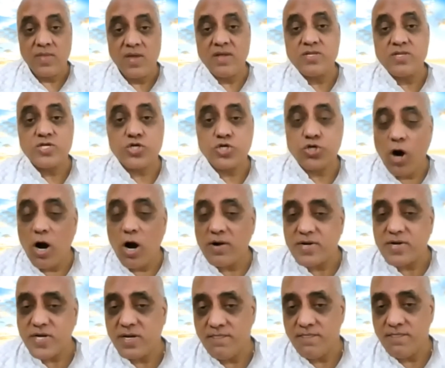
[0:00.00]
in
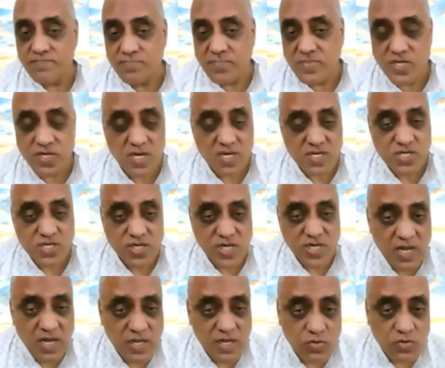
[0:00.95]
short, just
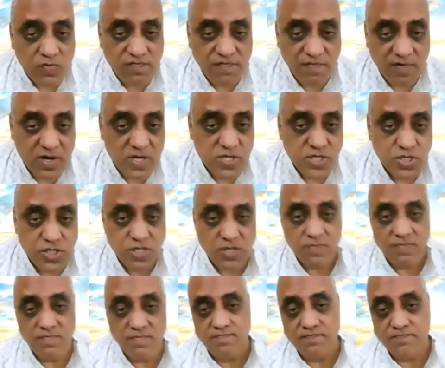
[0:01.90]
tell you first,
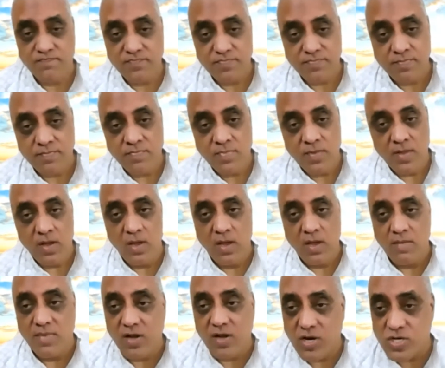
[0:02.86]

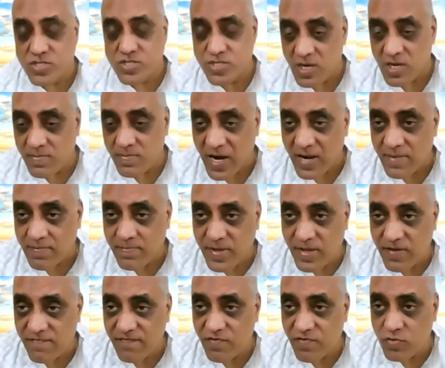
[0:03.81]
because there might
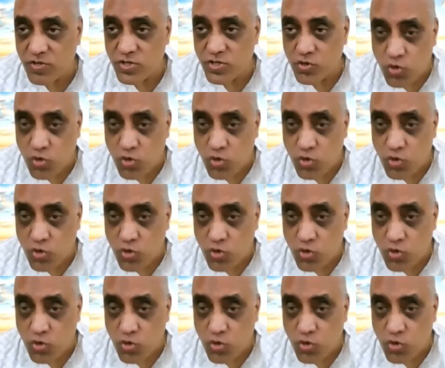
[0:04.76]
be a few